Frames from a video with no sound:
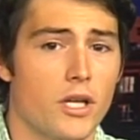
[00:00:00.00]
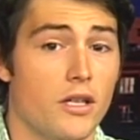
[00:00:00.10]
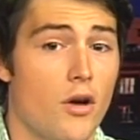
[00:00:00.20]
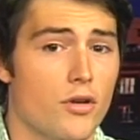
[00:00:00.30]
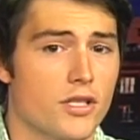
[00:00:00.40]
he
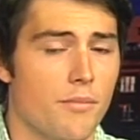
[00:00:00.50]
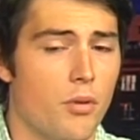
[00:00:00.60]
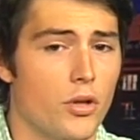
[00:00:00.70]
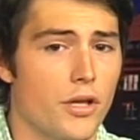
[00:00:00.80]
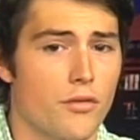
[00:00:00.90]
noticed a
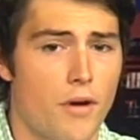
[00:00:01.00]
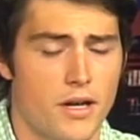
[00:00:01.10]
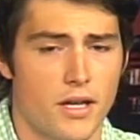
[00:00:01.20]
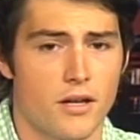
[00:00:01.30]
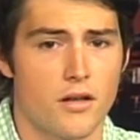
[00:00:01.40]
bully
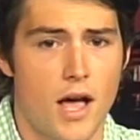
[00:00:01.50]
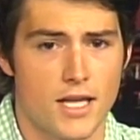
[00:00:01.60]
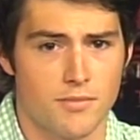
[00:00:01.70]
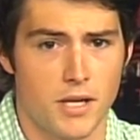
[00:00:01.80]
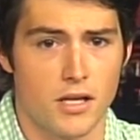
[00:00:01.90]
threatening a
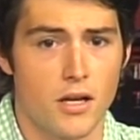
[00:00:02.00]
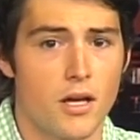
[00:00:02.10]
classmate.